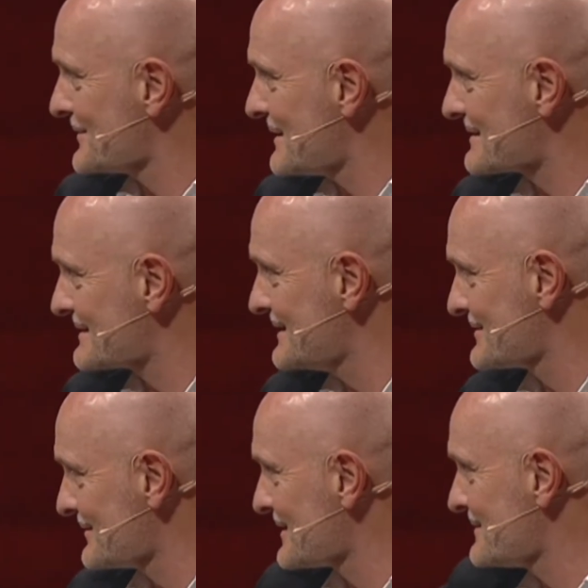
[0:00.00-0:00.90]
one
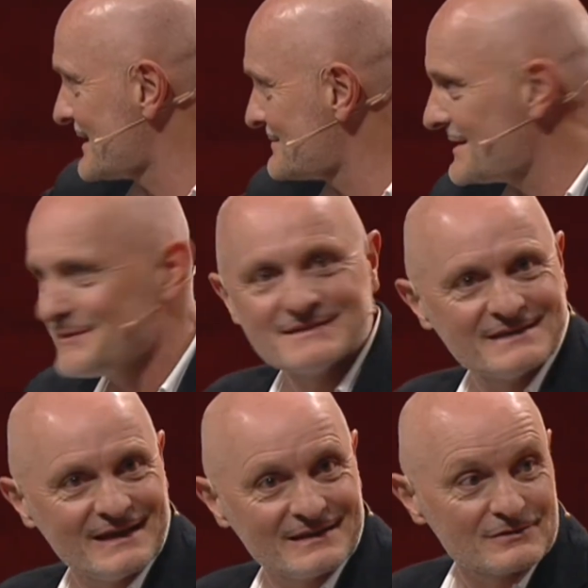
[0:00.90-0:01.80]
season, but maybe
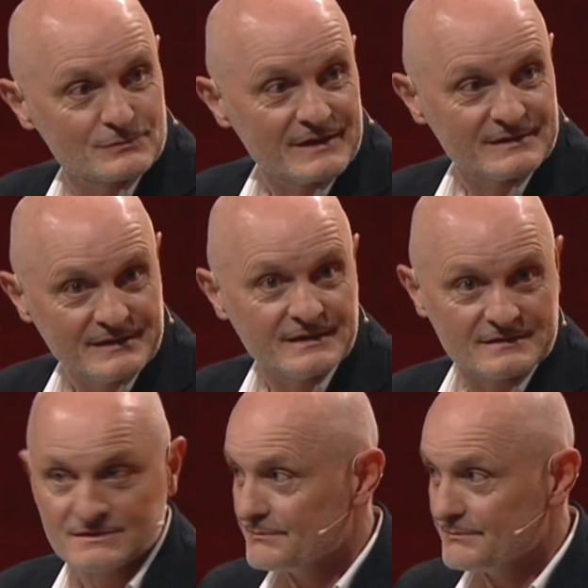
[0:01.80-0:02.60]
10 or 20 years.